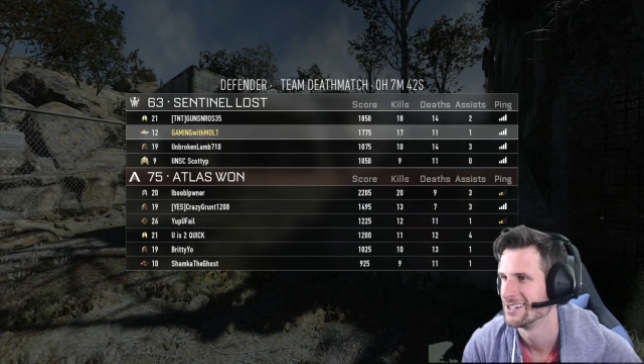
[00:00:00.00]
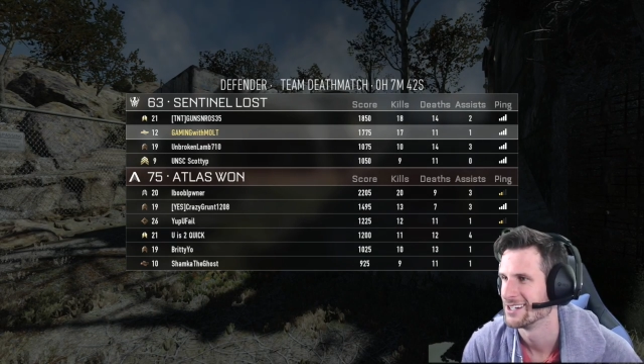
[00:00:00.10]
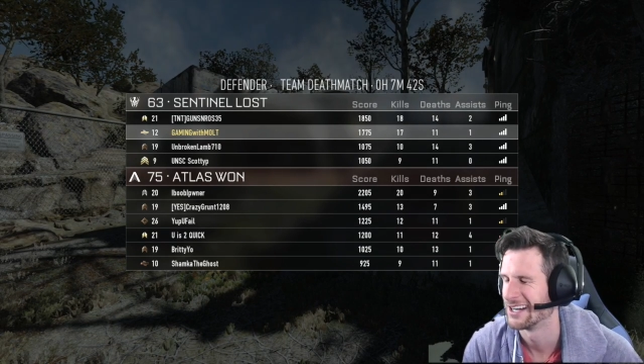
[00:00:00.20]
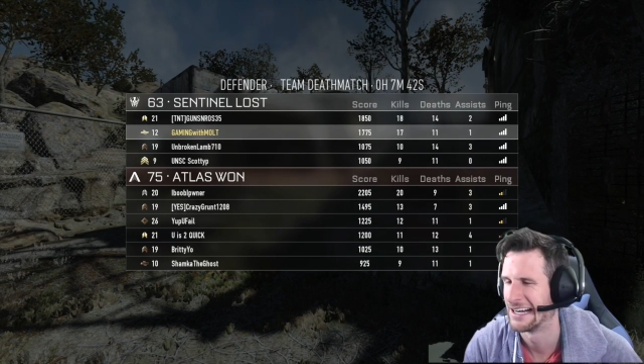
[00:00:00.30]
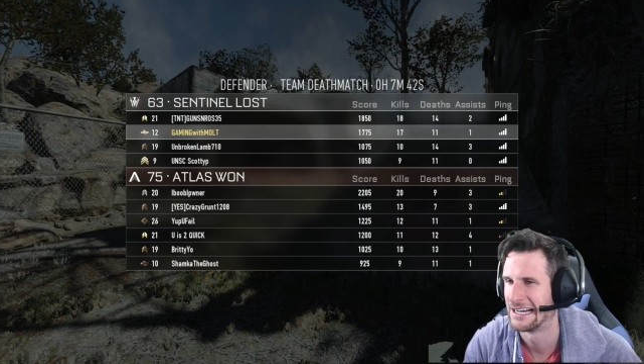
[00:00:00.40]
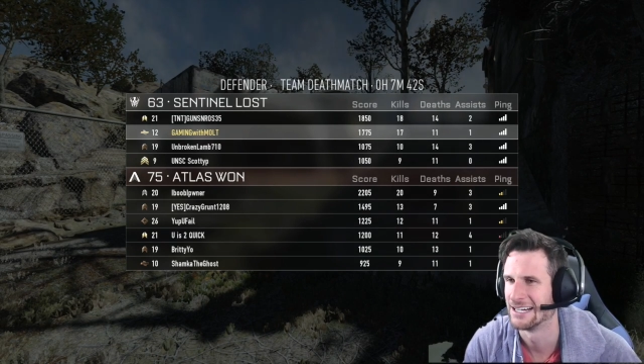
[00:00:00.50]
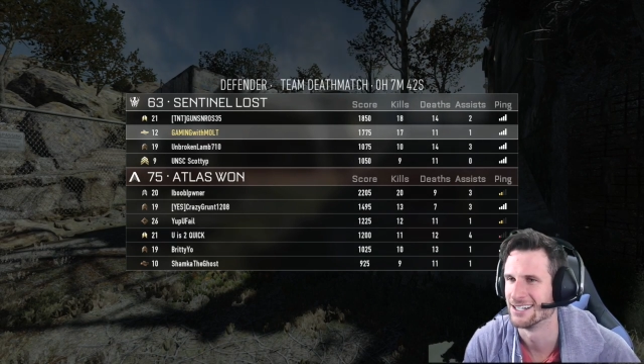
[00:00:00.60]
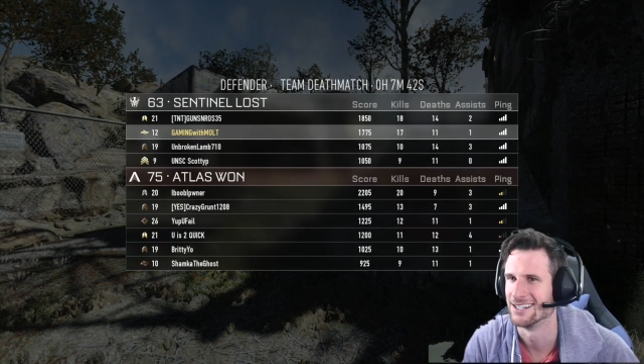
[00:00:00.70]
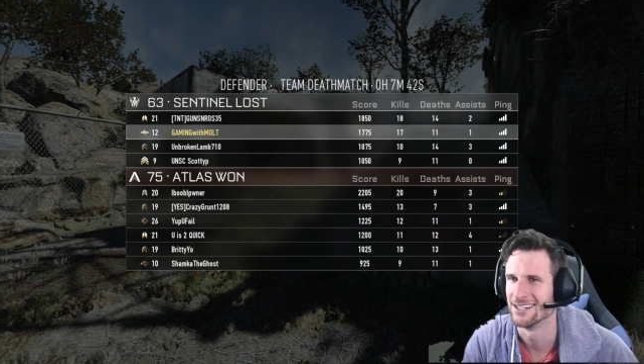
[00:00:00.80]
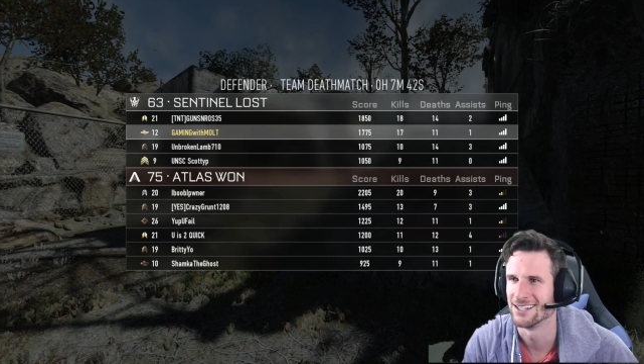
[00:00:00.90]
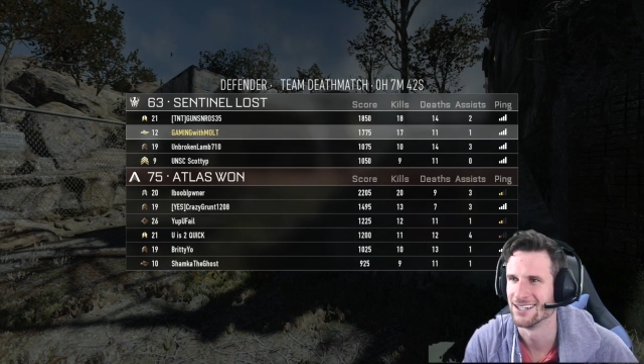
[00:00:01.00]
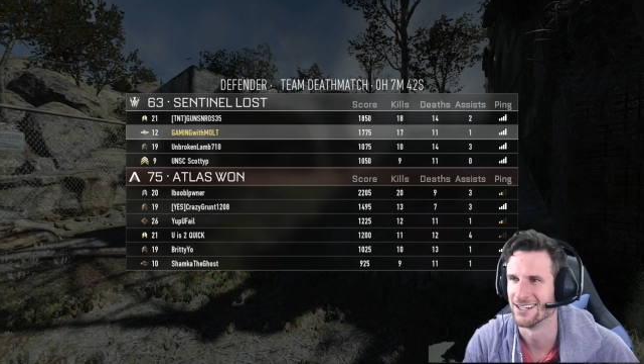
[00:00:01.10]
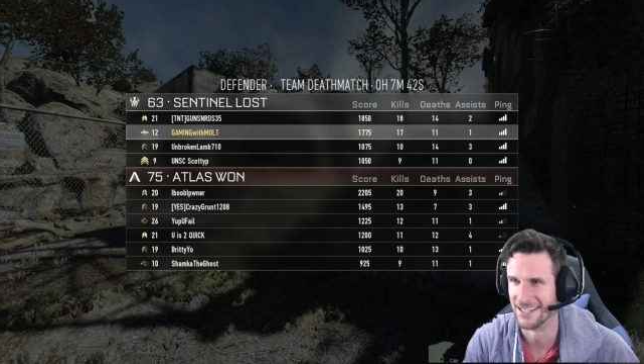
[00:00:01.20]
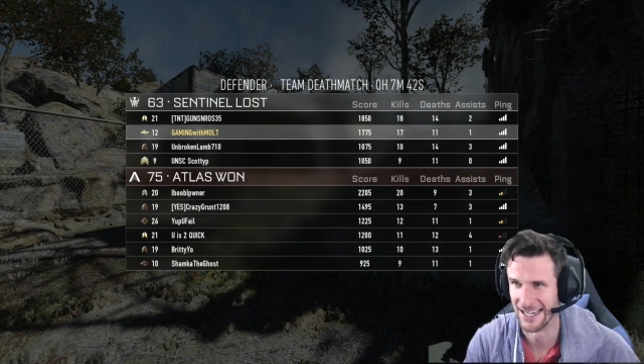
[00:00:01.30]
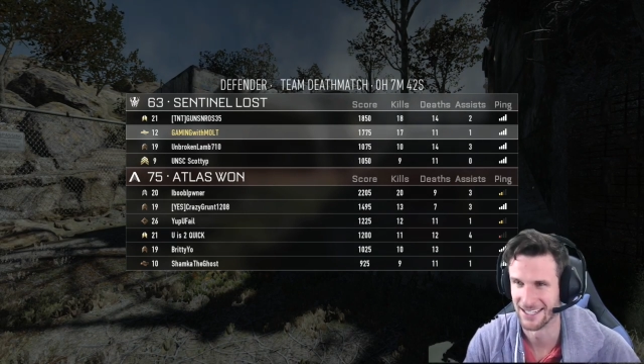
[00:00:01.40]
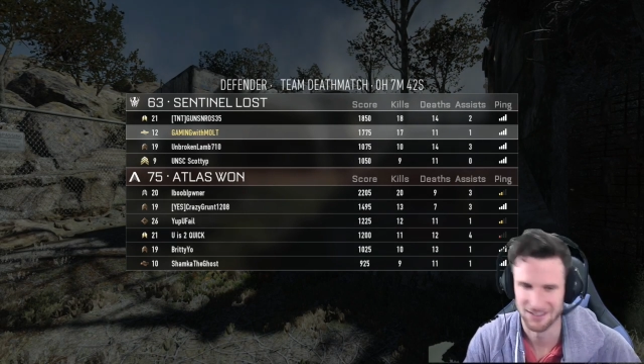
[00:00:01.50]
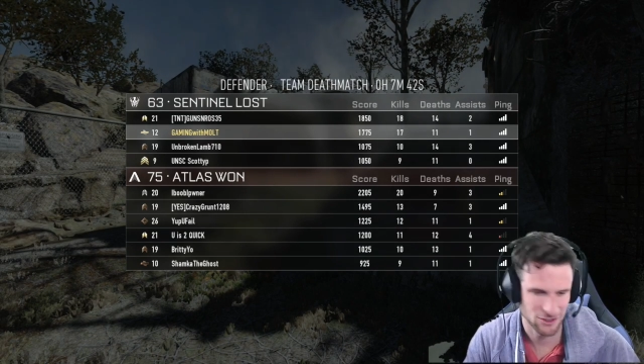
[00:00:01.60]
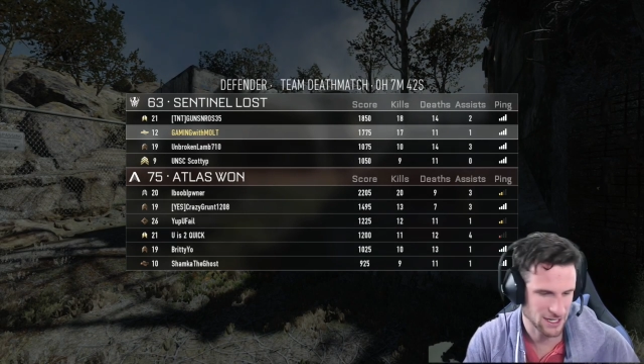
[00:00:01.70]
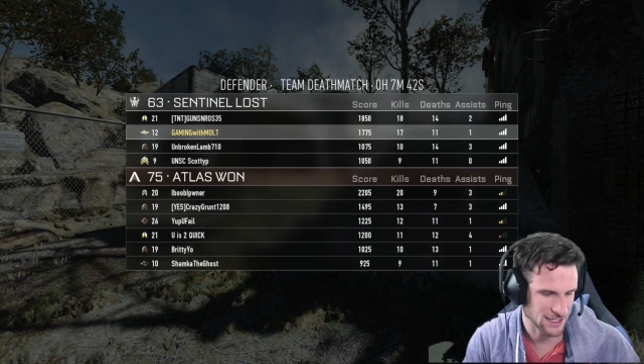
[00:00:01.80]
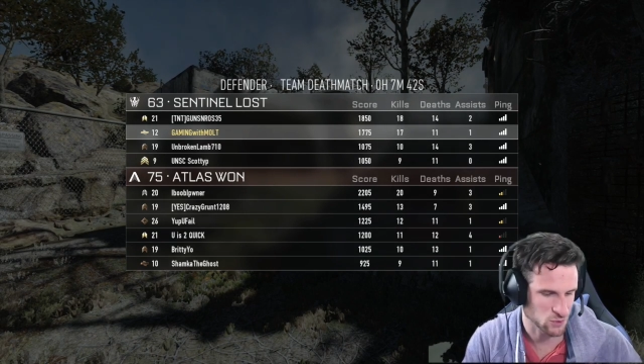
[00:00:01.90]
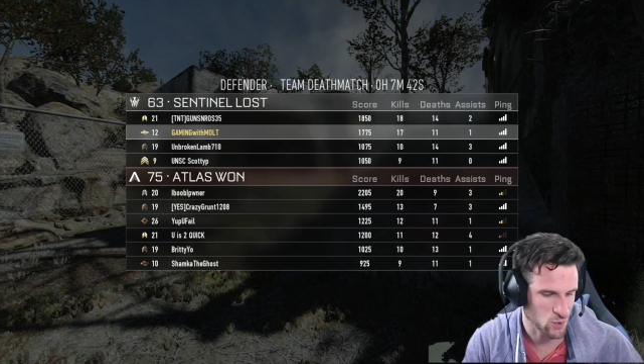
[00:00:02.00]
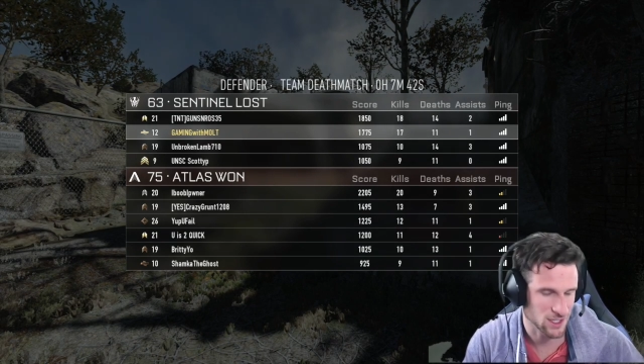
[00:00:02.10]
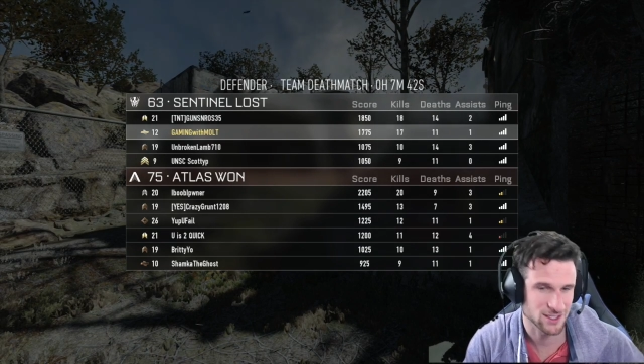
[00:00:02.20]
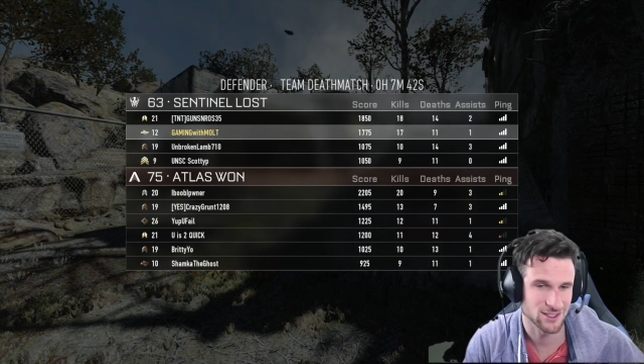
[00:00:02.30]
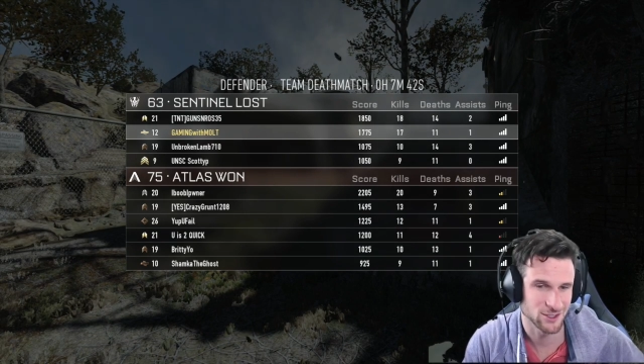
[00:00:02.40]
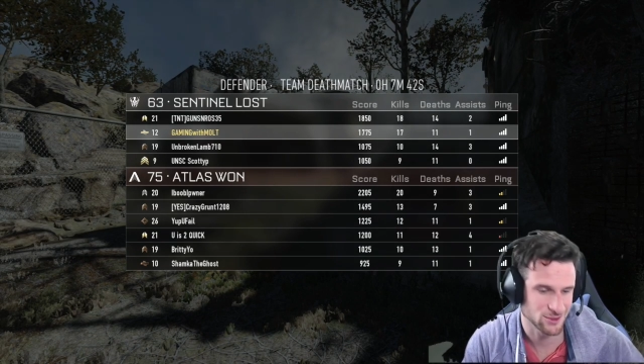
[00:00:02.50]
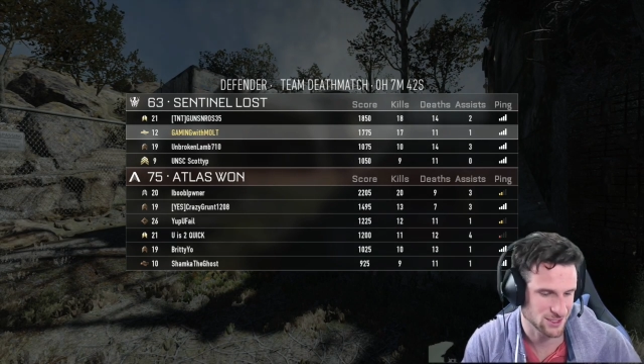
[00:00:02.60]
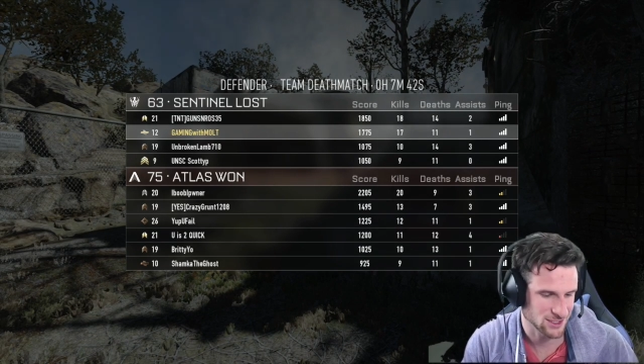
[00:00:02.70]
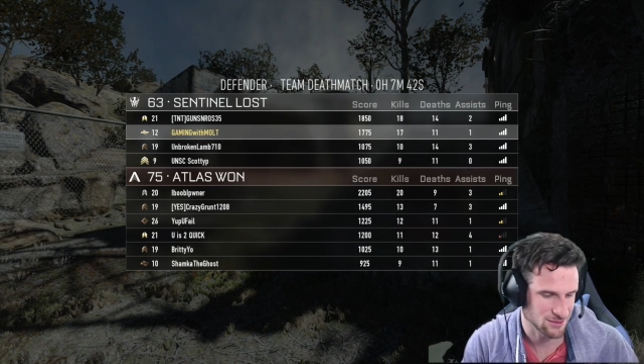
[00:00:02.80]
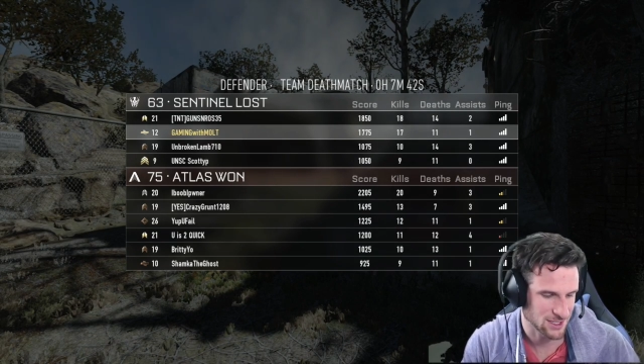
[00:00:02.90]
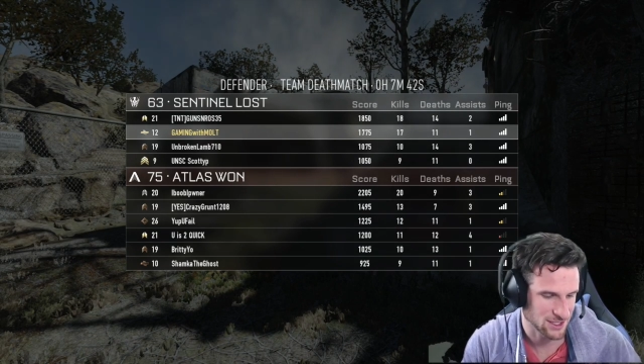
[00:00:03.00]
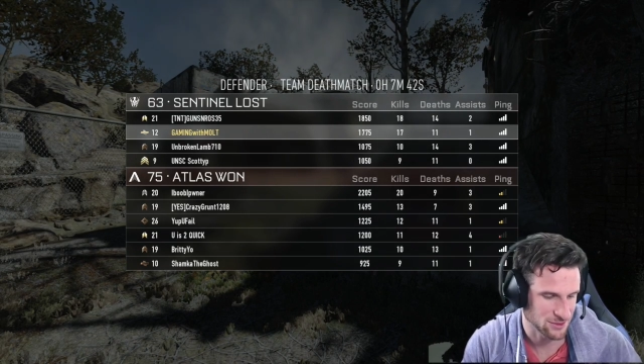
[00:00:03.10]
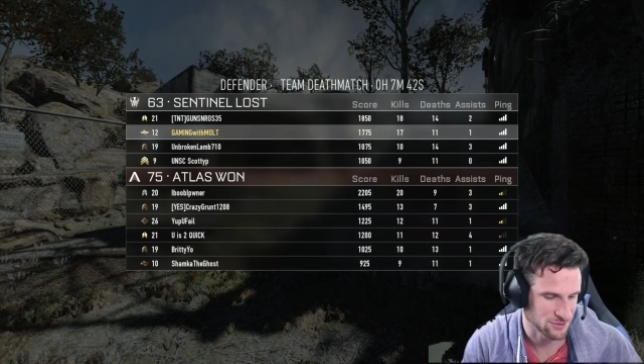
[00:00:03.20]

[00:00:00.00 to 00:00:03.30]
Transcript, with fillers: Uh, yeah, if you guys want to see somebody who's